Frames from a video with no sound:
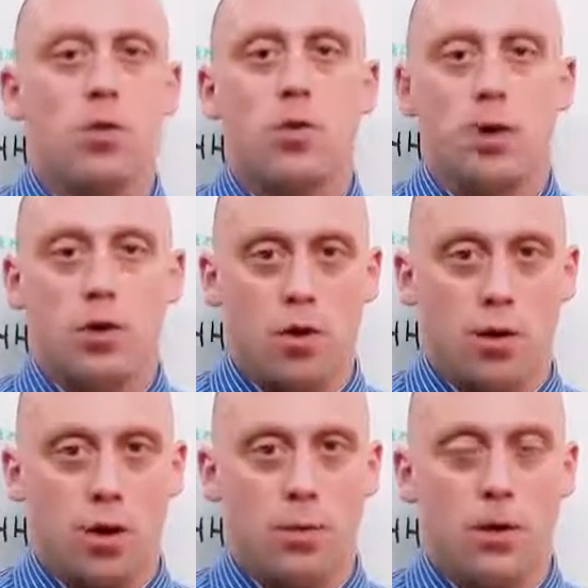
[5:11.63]
or an
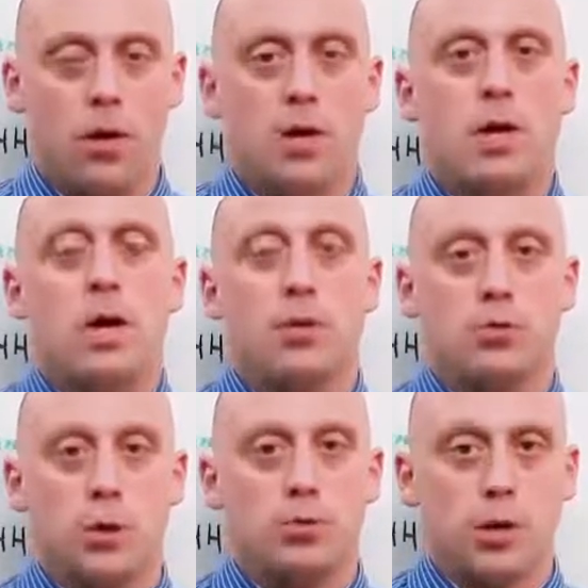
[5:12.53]
ARB in
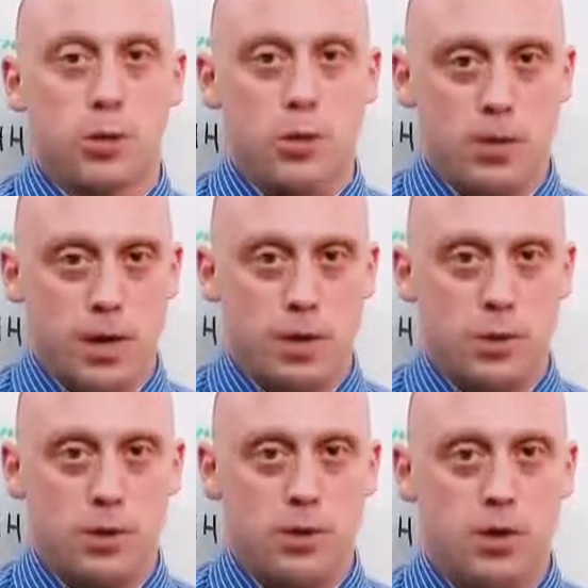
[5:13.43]
your blood pressure
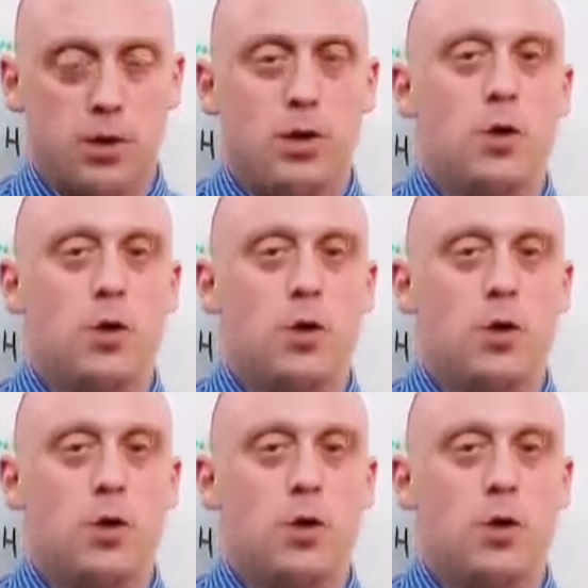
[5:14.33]
management,